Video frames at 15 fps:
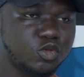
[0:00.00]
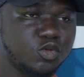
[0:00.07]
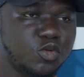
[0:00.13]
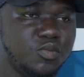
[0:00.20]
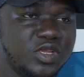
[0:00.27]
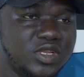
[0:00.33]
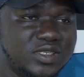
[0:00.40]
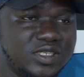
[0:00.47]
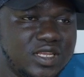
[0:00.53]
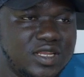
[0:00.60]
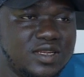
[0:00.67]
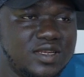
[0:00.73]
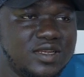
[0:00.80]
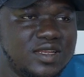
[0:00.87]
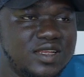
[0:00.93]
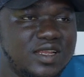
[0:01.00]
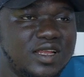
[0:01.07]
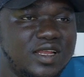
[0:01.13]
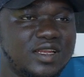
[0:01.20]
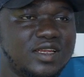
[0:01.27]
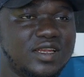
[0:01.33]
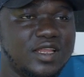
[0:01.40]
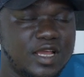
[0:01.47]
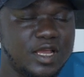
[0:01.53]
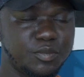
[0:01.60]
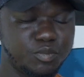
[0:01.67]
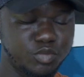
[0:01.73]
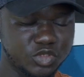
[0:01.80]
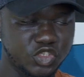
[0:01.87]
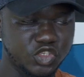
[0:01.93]
to maintain their
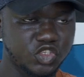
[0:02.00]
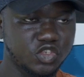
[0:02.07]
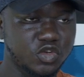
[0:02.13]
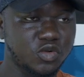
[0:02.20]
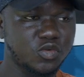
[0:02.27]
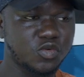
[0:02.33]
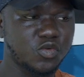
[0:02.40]
position,